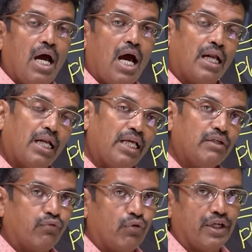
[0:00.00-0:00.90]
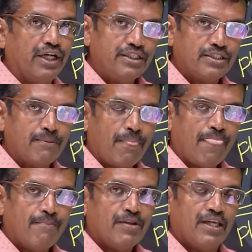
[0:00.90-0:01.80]
Unlike fluids,
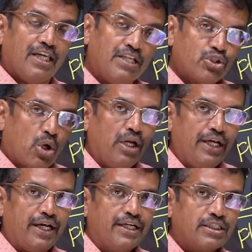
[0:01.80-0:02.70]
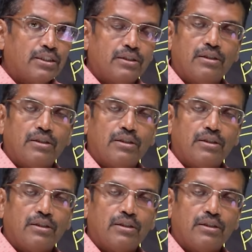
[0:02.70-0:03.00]
in solids,